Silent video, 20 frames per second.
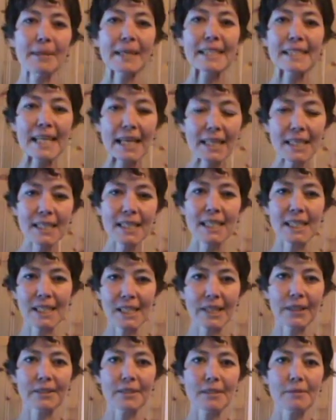excited to
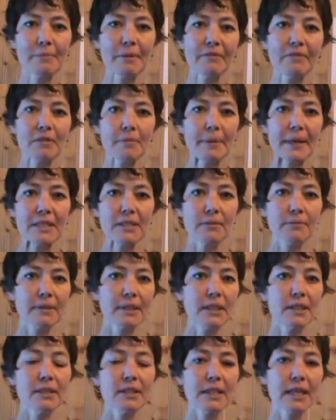share some information
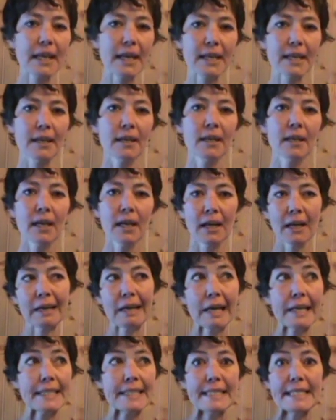with you today,
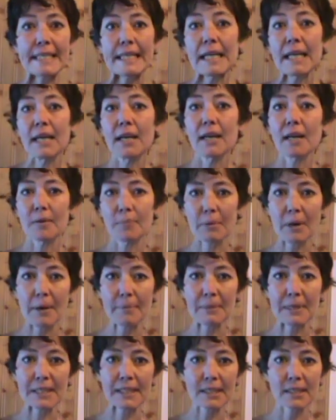an idea, a
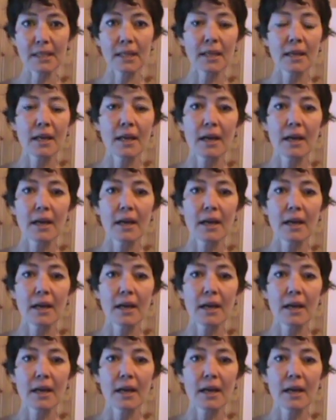premise.